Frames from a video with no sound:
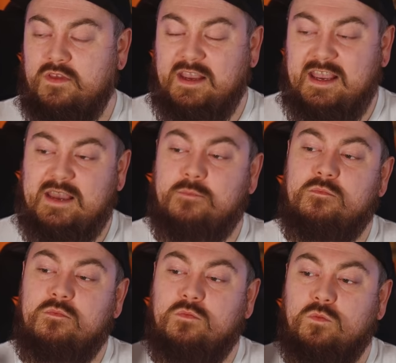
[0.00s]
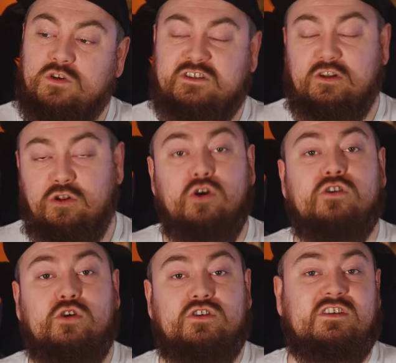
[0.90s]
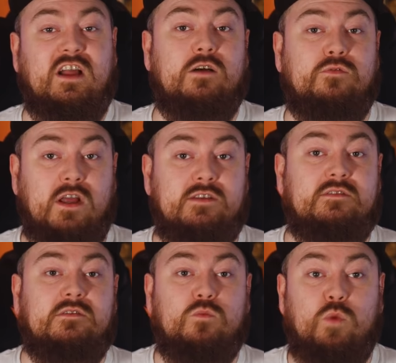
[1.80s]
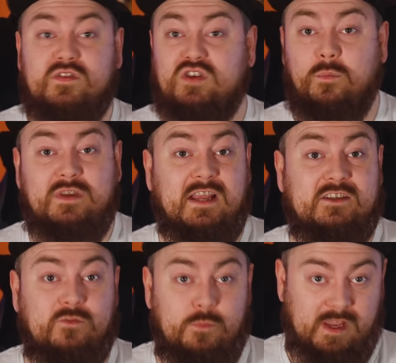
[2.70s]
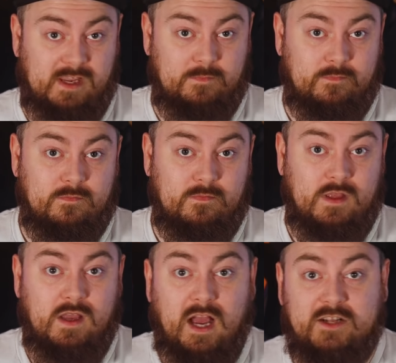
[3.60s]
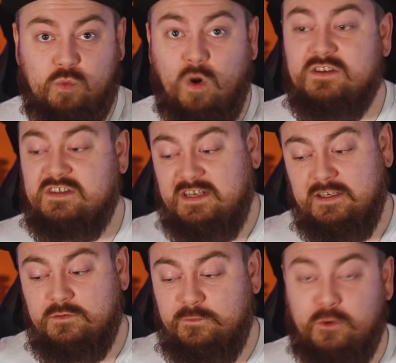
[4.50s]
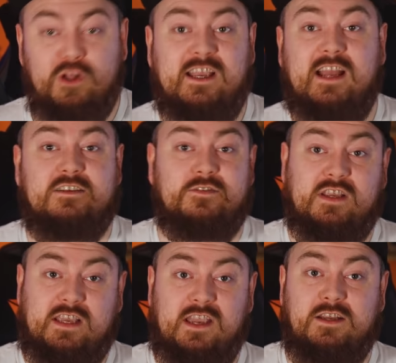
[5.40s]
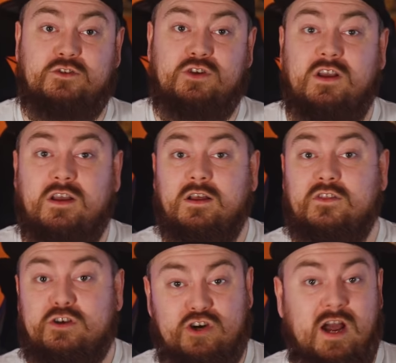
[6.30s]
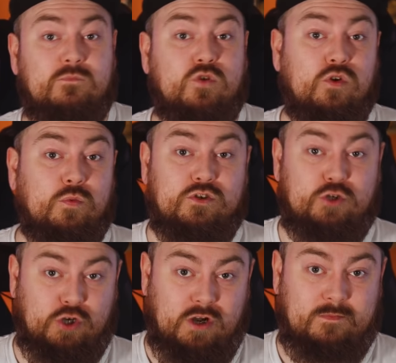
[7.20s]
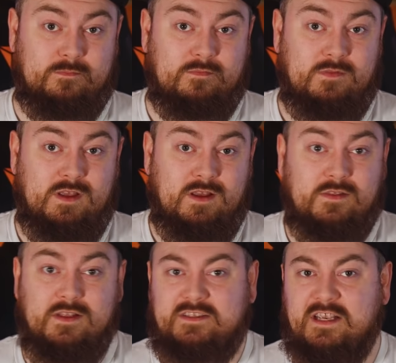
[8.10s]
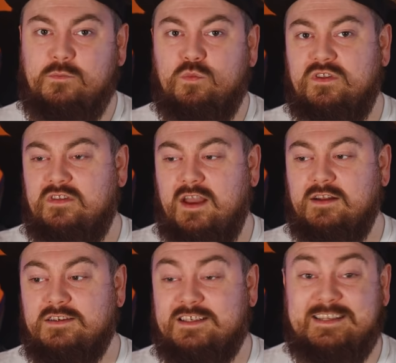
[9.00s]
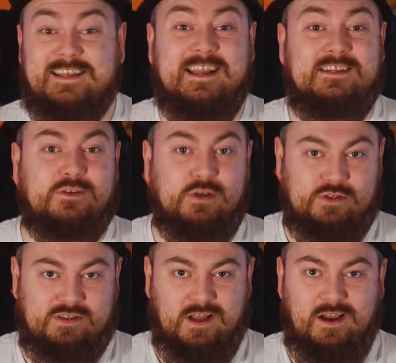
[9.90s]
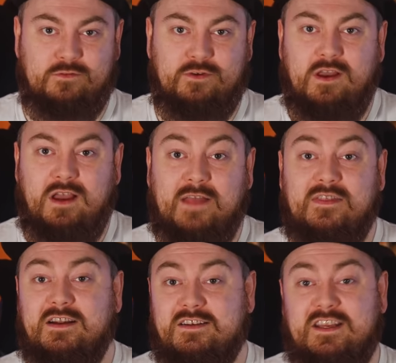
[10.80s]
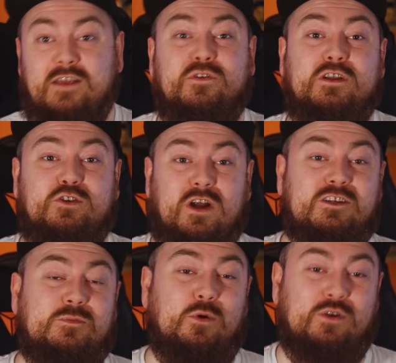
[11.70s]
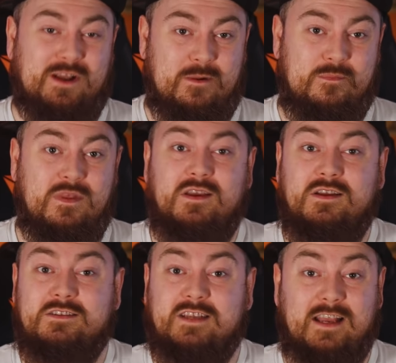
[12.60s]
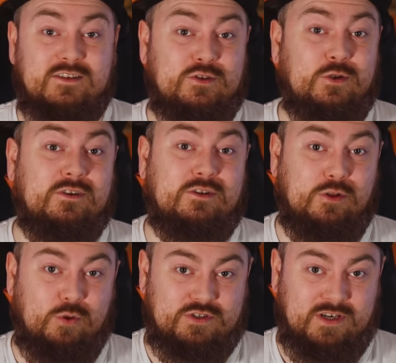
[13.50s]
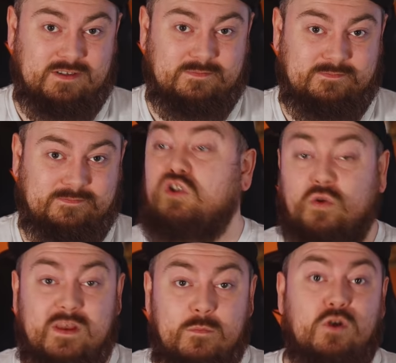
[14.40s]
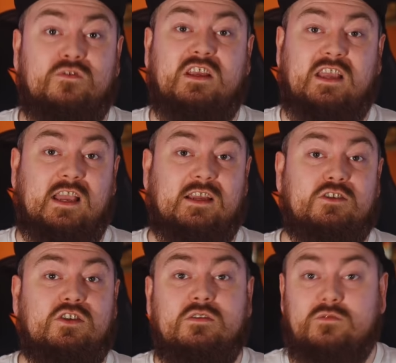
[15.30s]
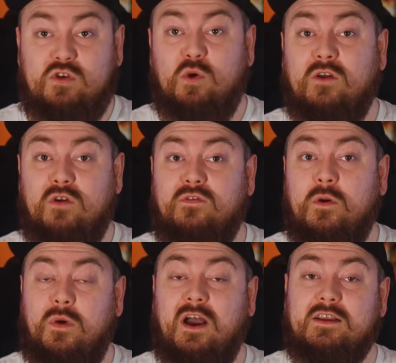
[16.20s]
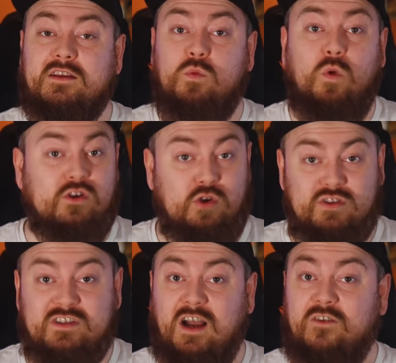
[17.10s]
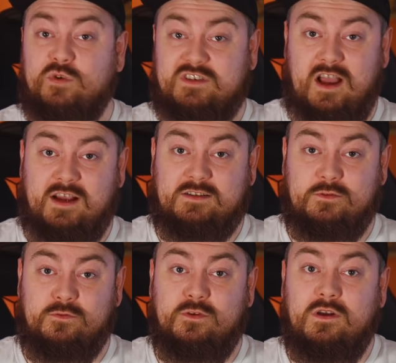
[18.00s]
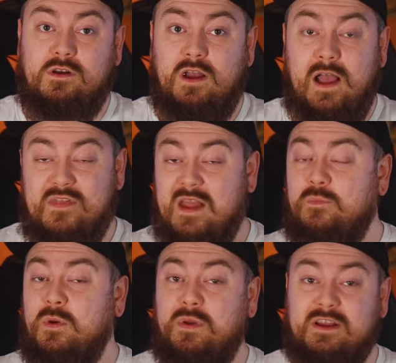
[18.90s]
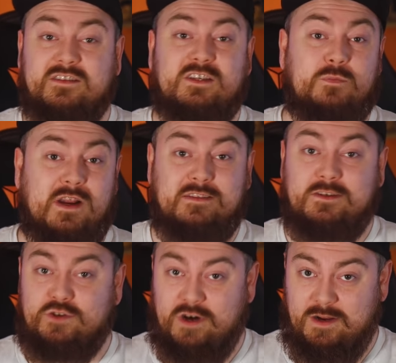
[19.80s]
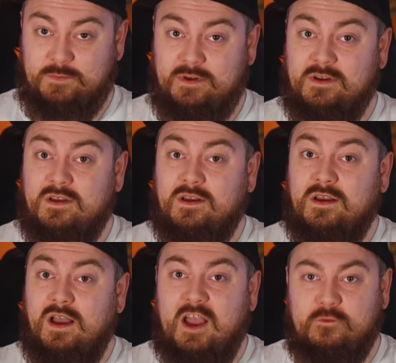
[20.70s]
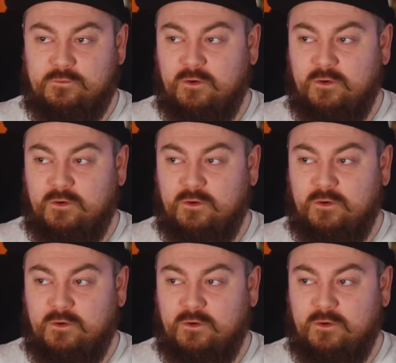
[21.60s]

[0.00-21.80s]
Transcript: The aim was to lure Gustave in with some kind of bait, and once he had fully entered the cage, the trapdoor would shut. The team would then sedate Gustave and then safely transport him to his new enclosure. So they moved the cage to a riverbank where Gustave was active, and then prepared to spring the trap. At